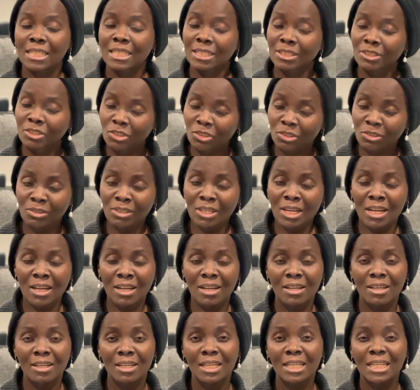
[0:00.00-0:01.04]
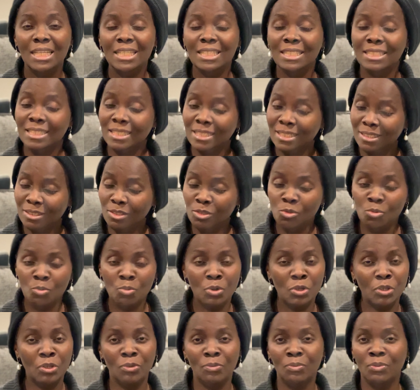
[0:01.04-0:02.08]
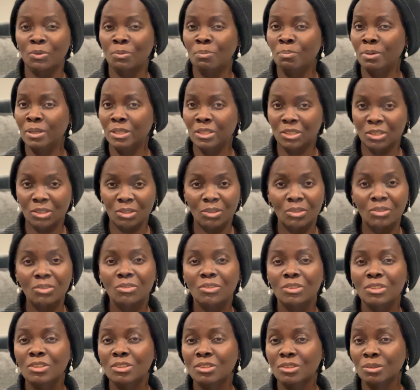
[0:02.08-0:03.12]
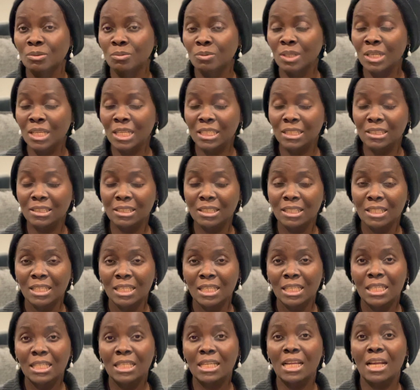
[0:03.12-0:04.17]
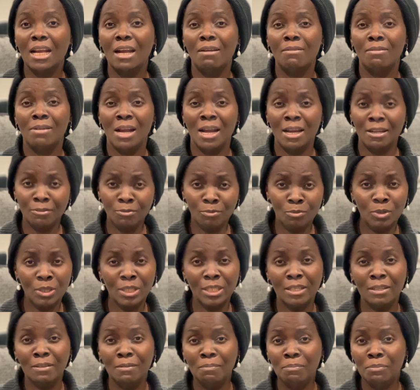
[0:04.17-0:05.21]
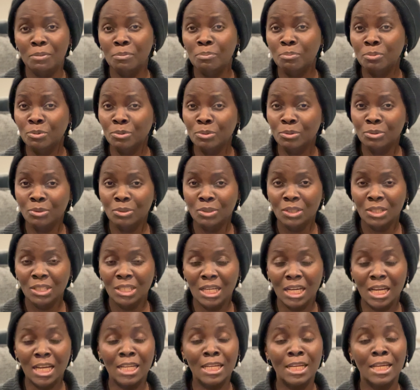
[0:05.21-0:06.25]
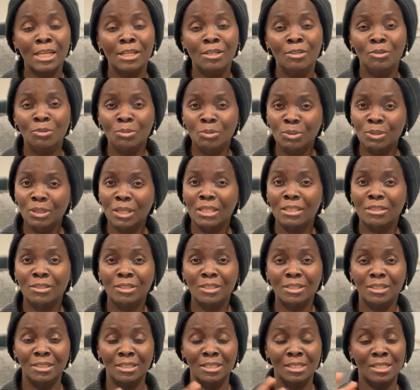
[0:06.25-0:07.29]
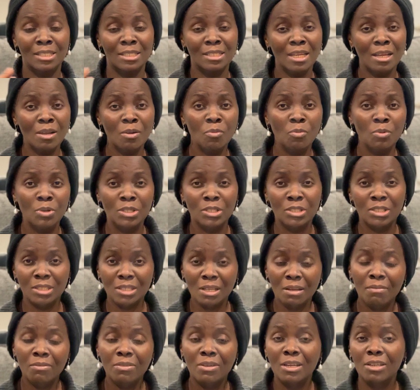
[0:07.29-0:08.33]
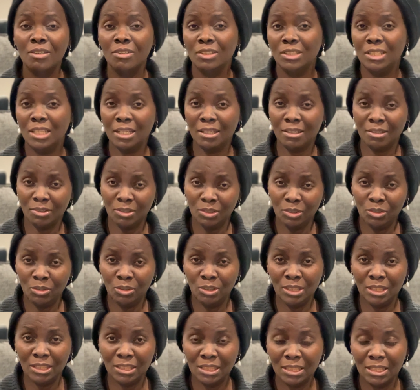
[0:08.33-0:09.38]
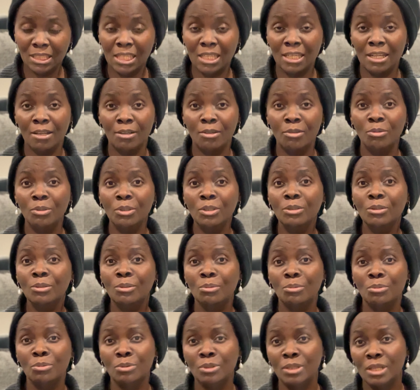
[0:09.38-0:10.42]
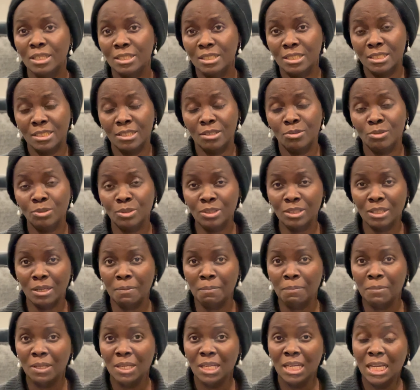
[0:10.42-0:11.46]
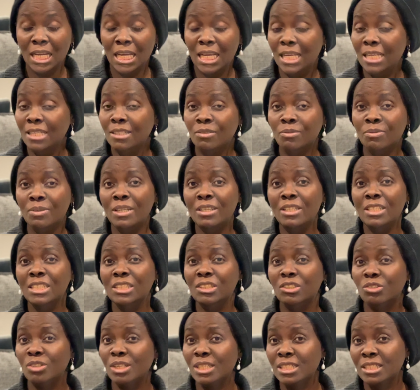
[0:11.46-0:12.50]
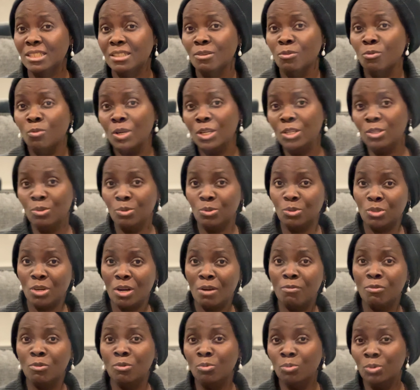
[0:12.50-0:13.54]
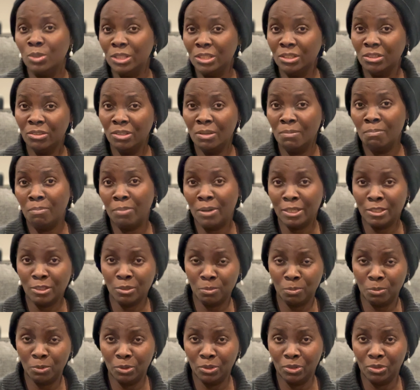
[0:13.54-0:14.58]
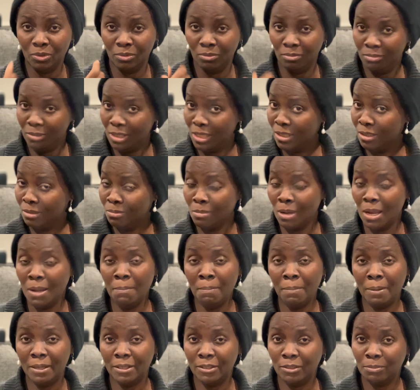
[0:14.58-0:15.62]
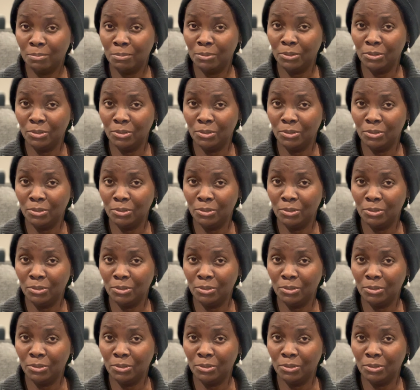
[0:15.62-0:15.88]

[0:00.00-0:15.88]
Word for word: Nigeria is still one of the best countries of earth. They have hardworking people, and I know that the same with several other countries that are going through that stereotype. It's very interesting when you travel with green passport. That's my passport.